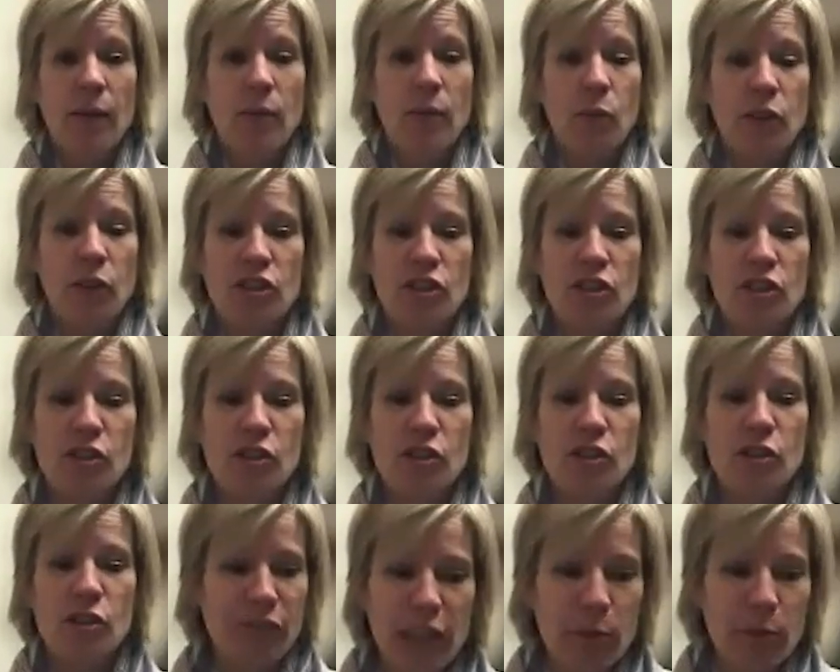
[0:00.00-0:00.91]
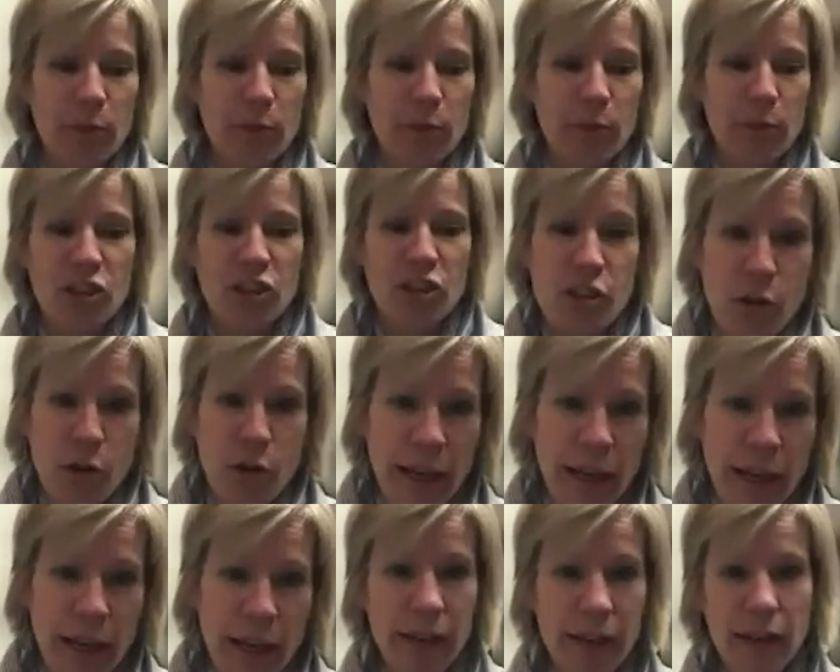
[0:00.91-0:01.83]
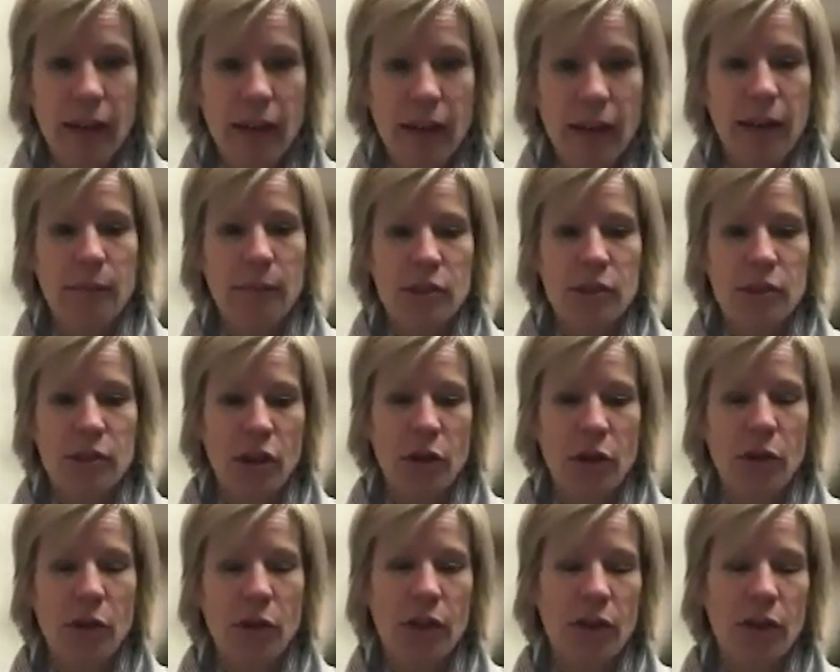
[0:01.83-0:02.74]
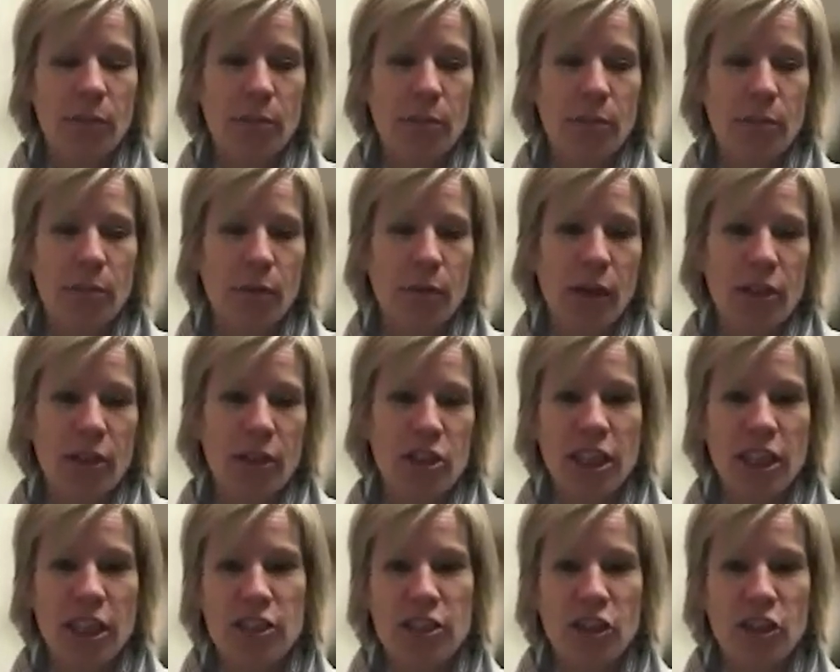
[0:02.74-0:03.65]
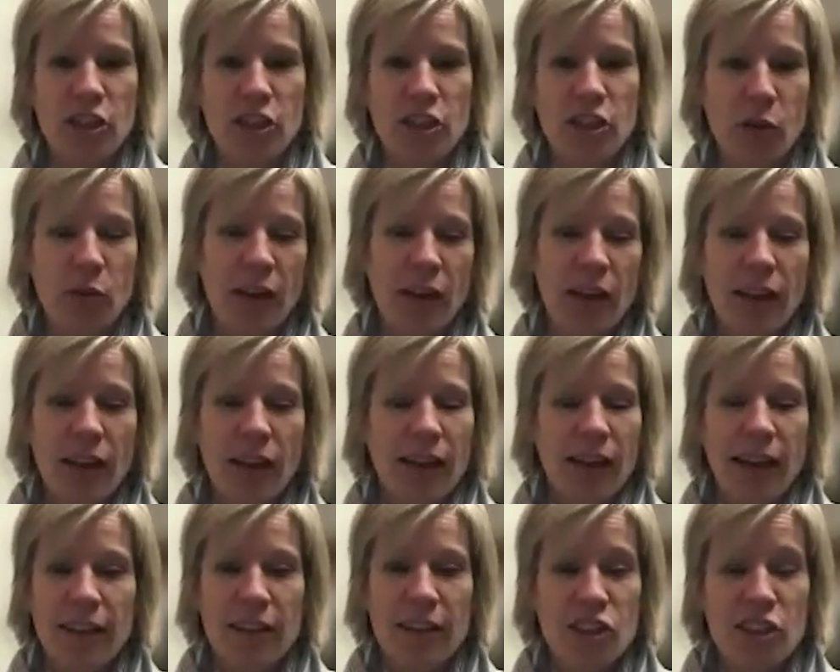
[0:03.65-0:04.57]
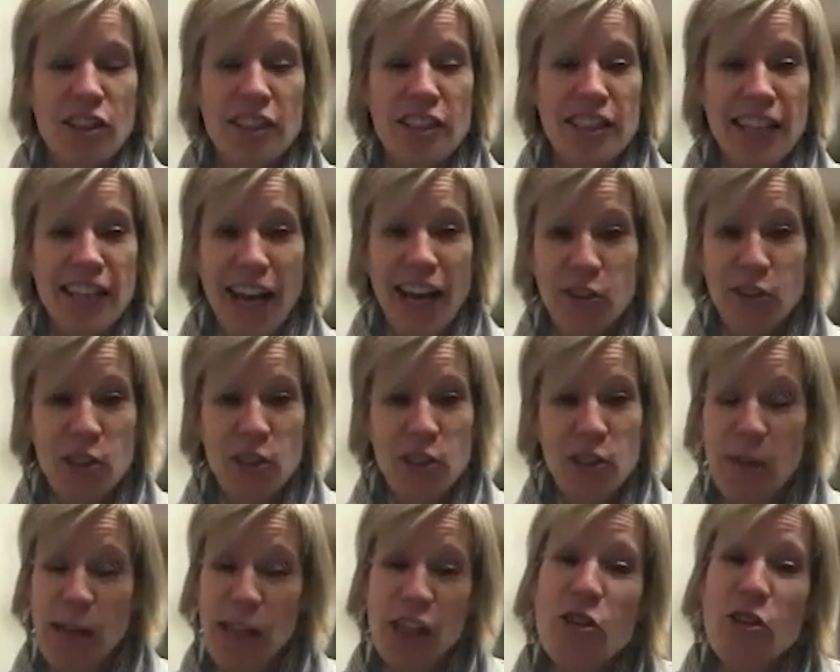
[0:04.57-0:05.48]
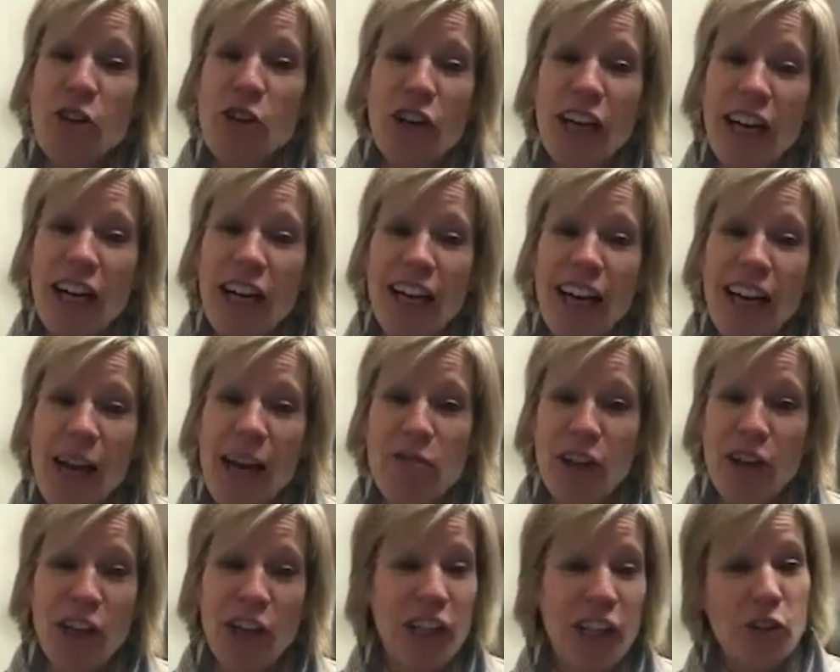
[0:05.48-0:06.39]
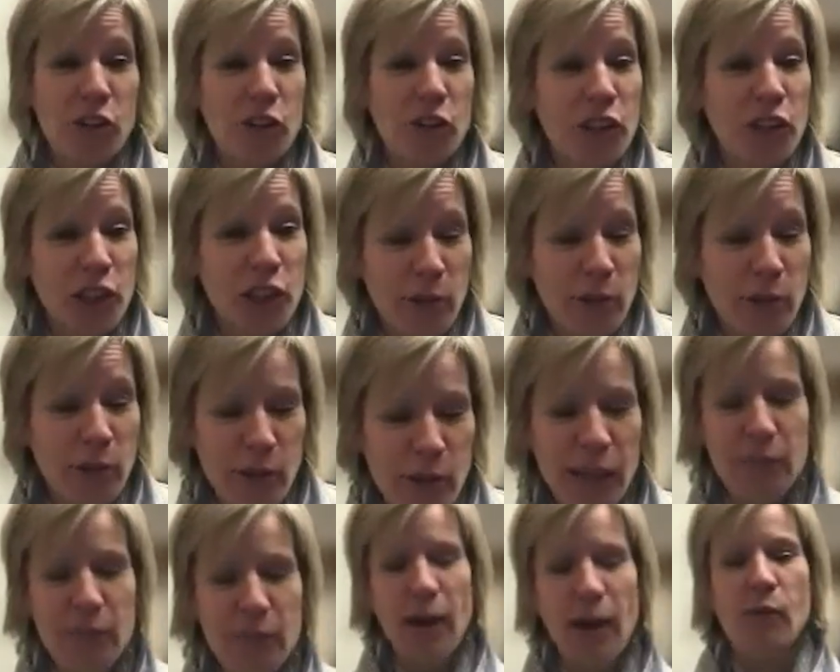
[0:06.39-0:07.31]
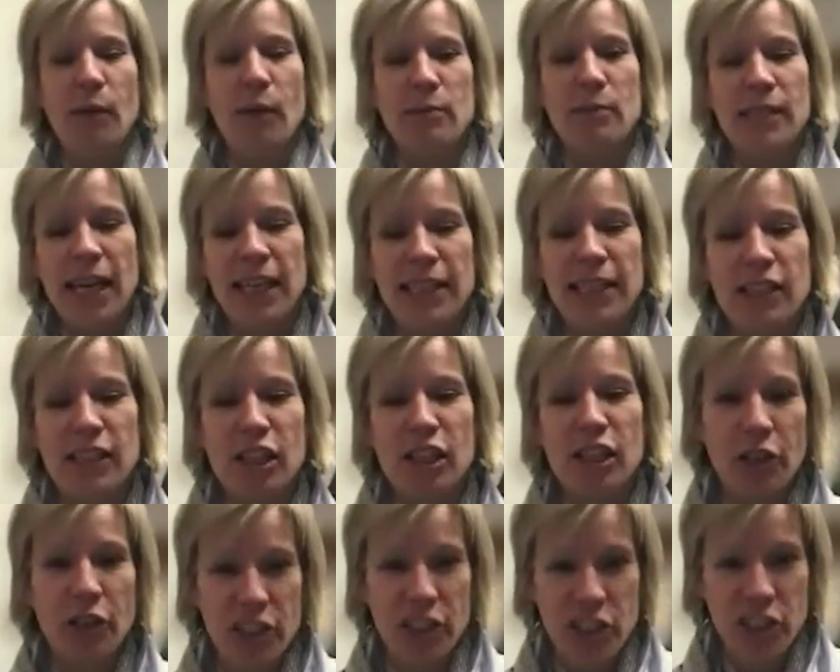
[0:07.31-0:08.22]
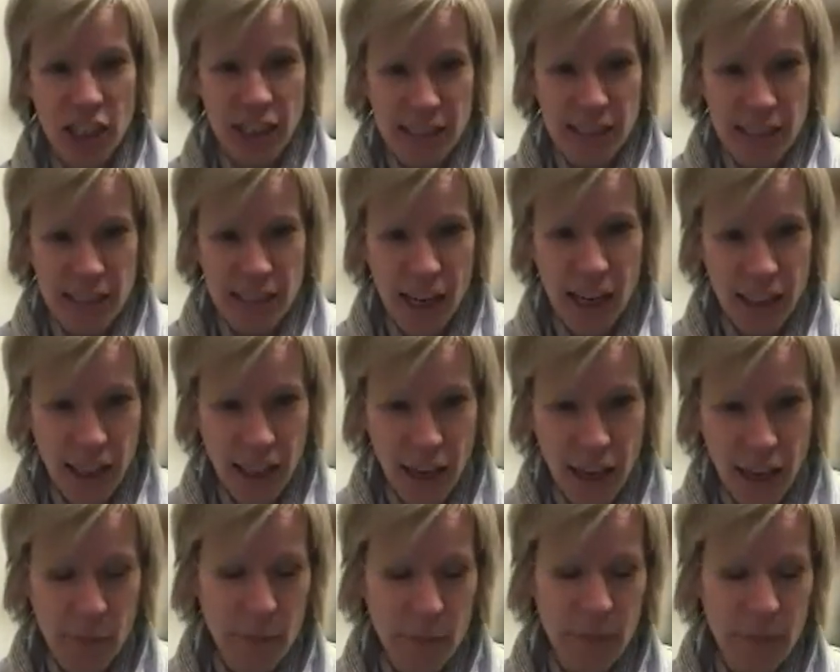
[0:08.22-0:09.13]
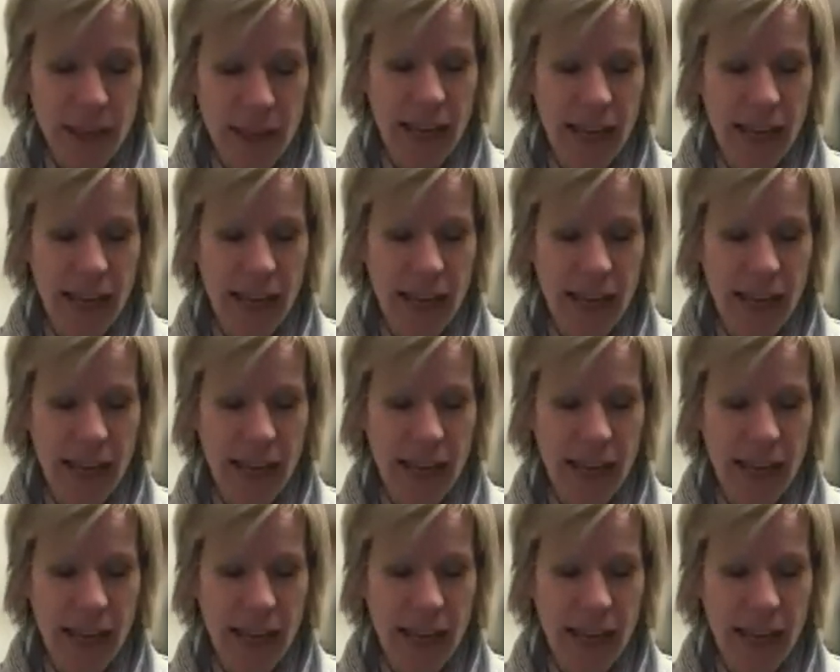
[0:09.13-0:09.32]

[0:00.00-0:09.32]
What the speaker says: which is also available just through me. So you pretty much need to know just how to spell Lura. I'm very Googleable, but my website is lurajohnson.com.